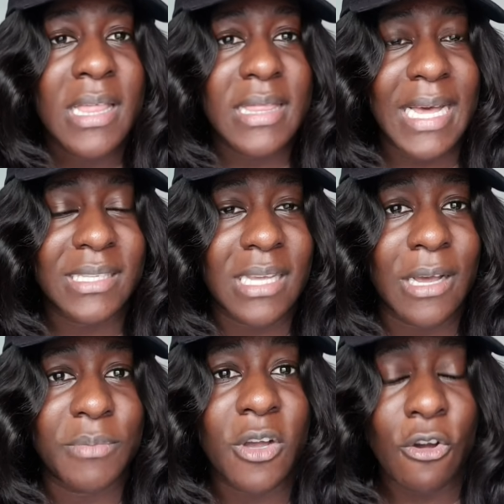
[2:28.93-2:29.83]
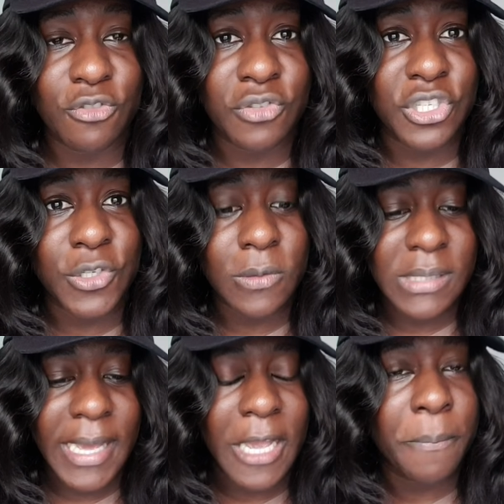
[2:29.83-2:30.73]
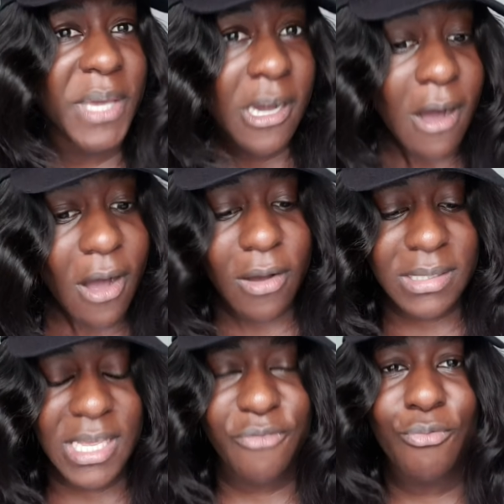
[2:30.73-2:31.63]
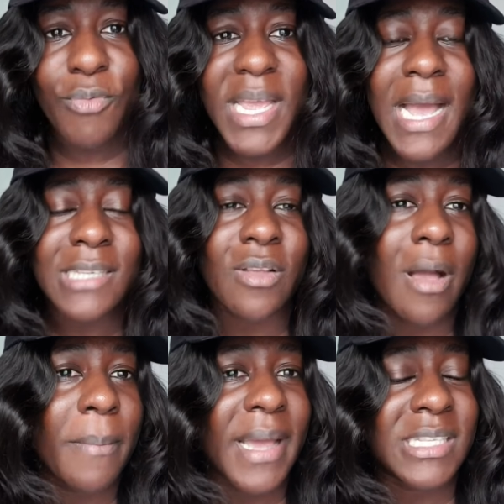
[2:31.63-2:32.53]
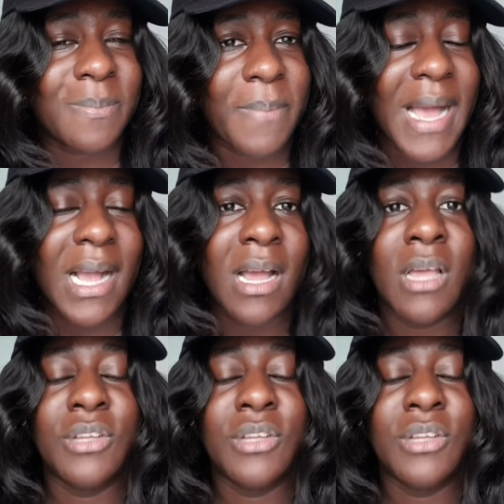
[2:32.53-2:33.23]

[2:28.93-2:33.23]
that the country should take, because if we cast our minds back